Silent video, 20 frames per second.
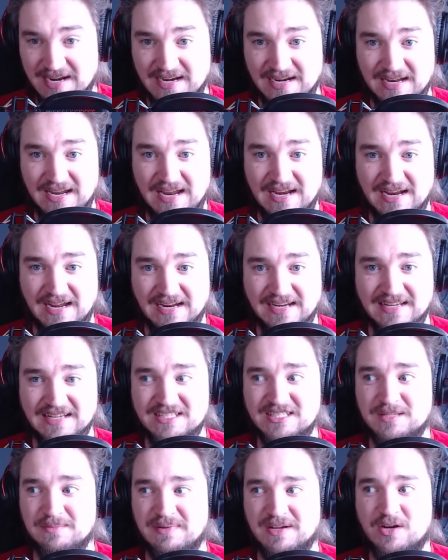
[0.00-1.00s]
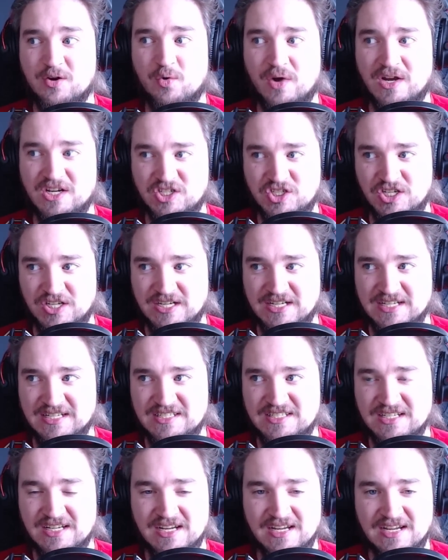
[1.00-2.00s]
And I guess the big question
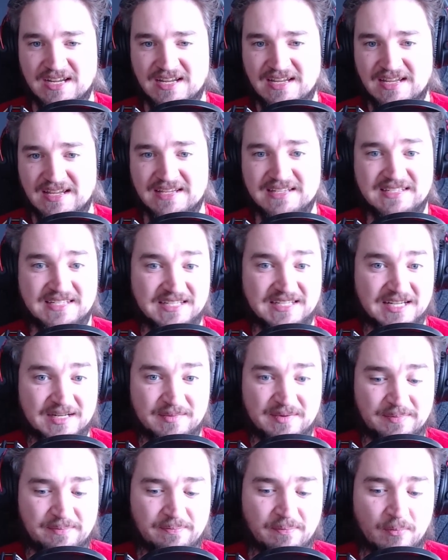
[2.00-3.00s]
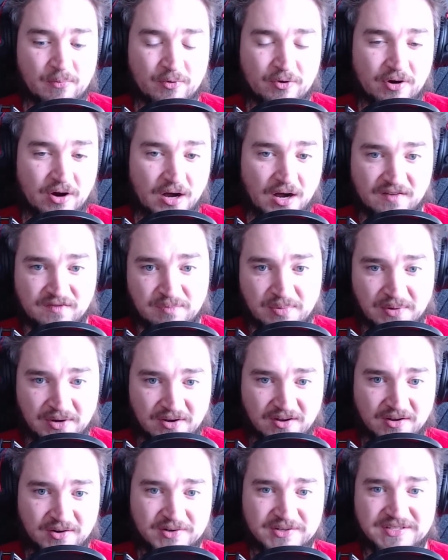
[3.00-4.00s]
is he going to be more off
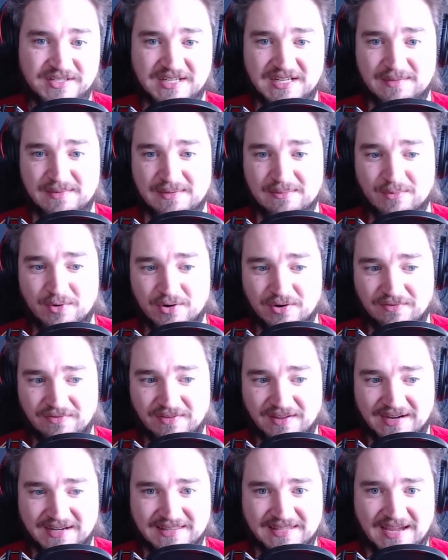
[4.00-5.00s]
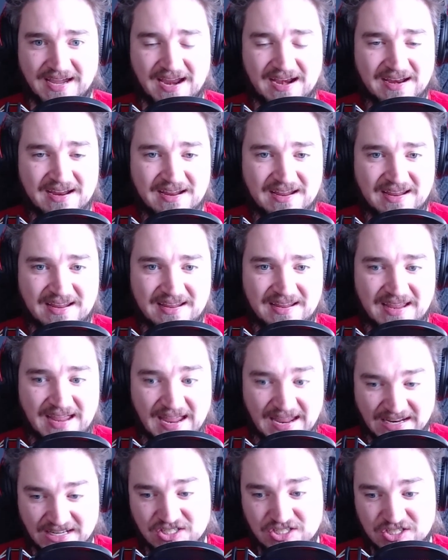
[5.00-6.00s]
ball, or is he going to be more of that
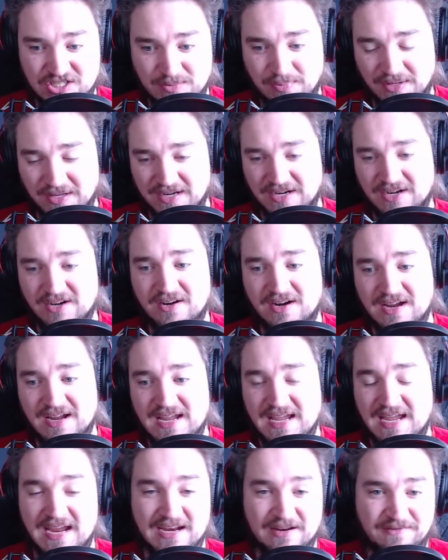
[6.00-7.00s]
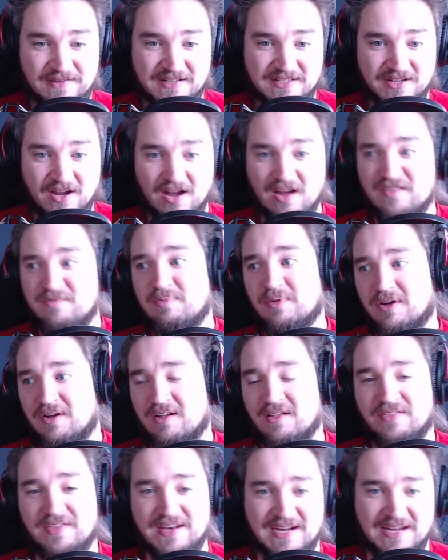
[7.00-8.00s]
edge player? And if he's off
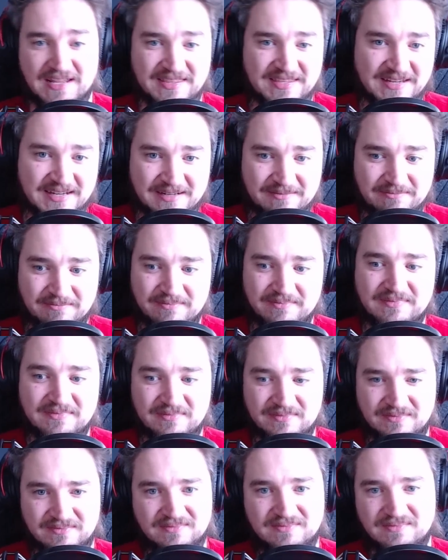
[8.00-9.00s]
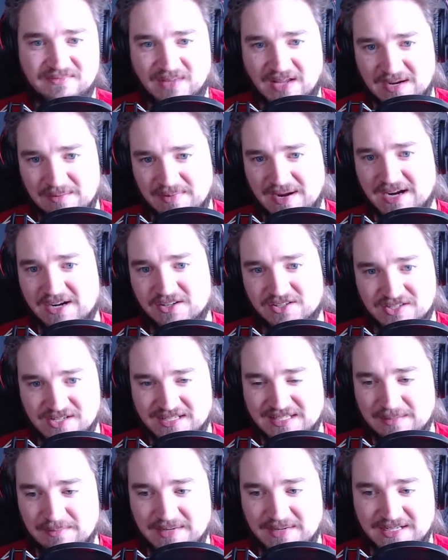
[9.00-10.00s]
ball, then I think linebacker's
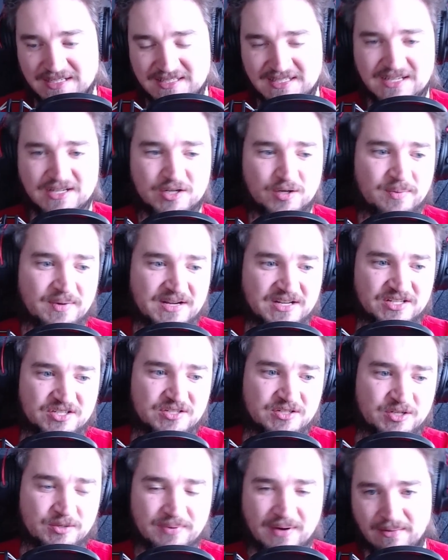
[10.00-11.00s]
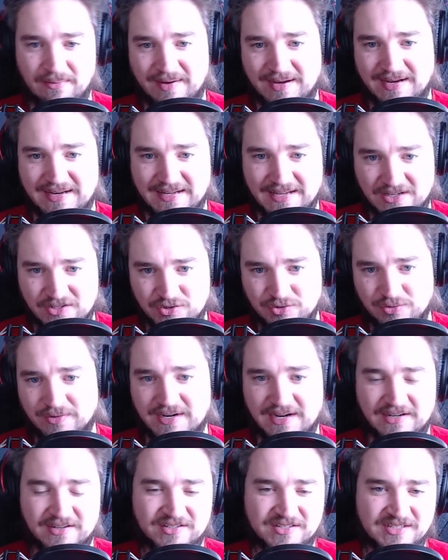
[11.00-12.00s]
not that big a deal, because you're probably going to get
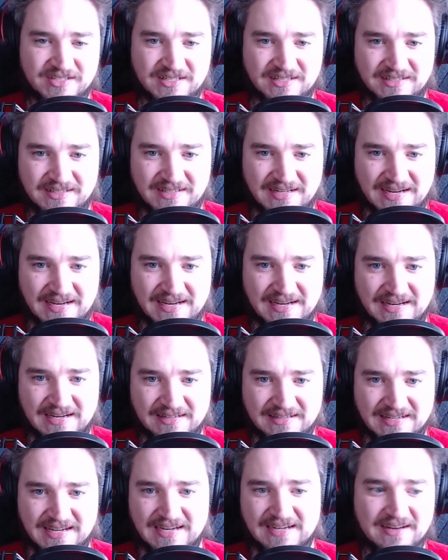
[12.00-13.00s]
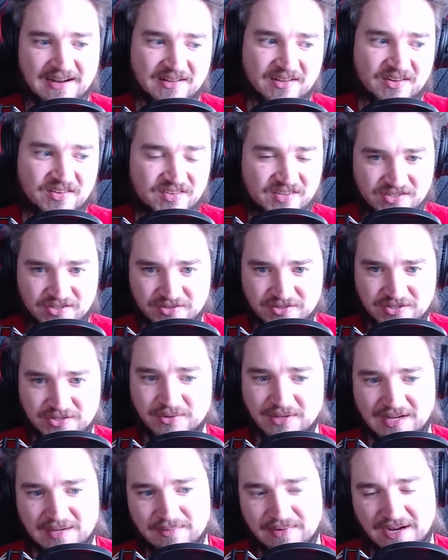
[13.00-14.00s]
Troy Anderson and Caden Ellis as your two
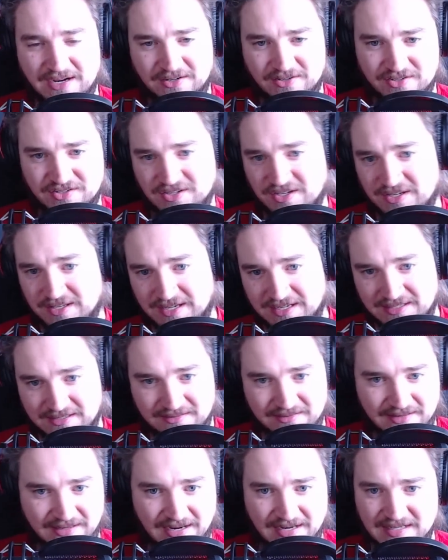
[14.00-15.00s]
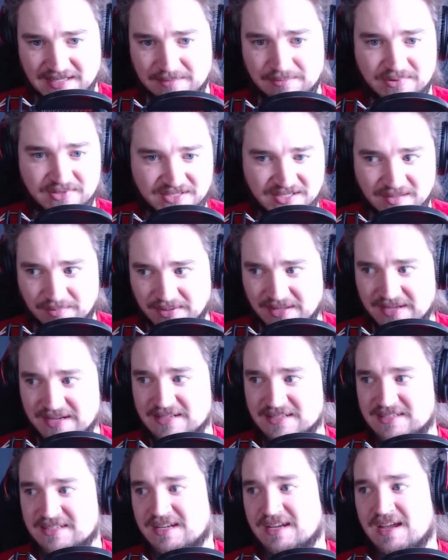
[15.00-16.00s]
linebackers on 90% of
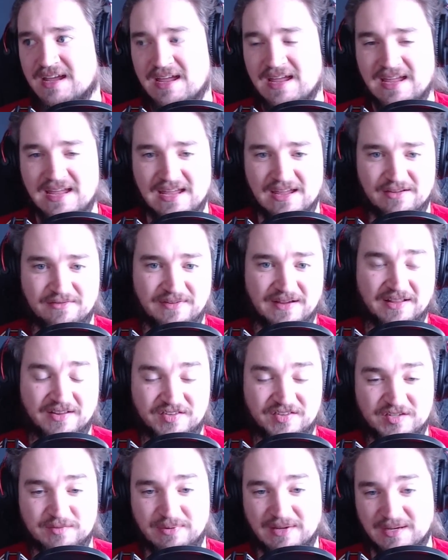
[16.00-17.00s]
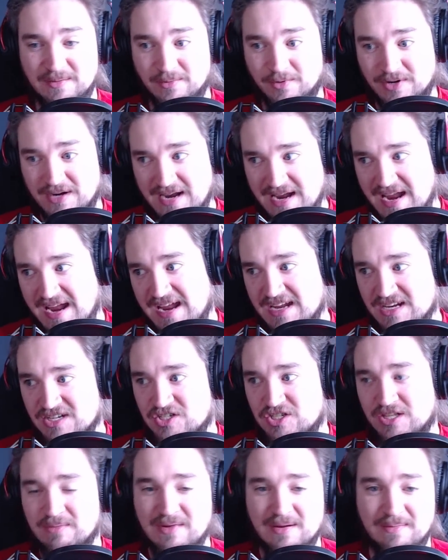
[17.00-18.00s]
plays. If Ellis is playing more
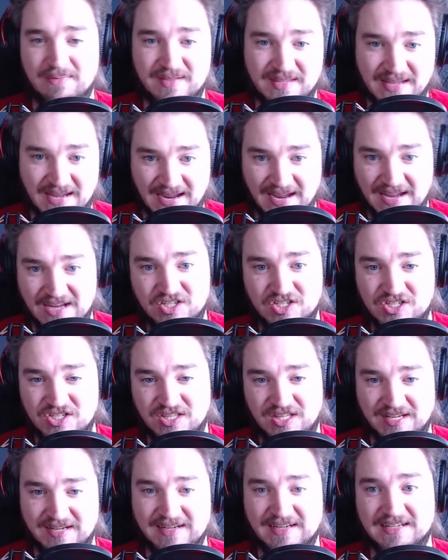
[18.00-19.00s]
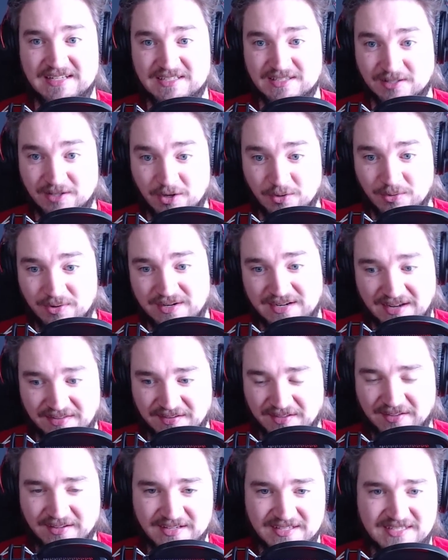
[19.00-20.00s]
edge, then maybe the edge thing is lower down
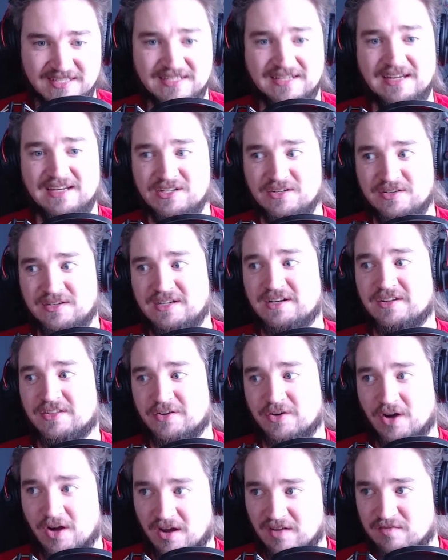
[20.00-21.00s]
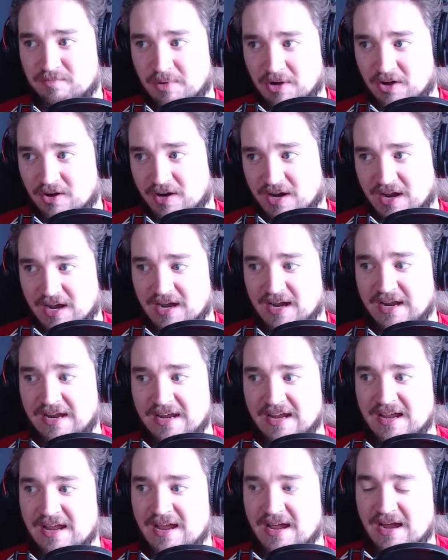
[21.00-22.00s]
the list and you need another off-ball guy.
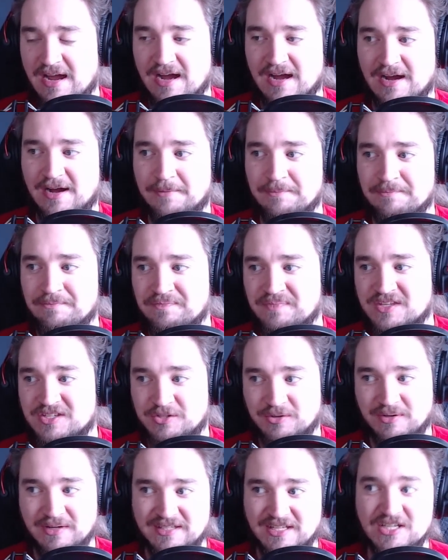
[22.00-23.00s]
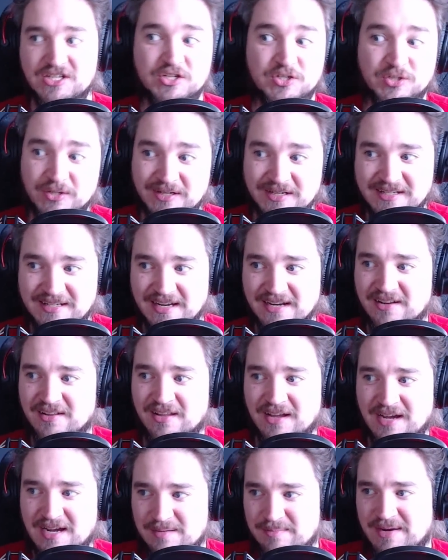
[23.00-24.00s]
So they could get a
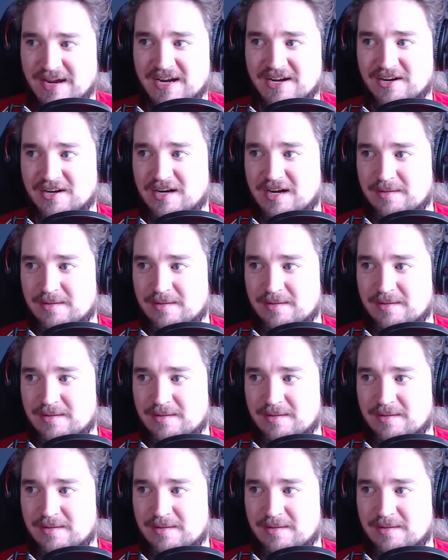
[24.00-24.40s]
linebacker.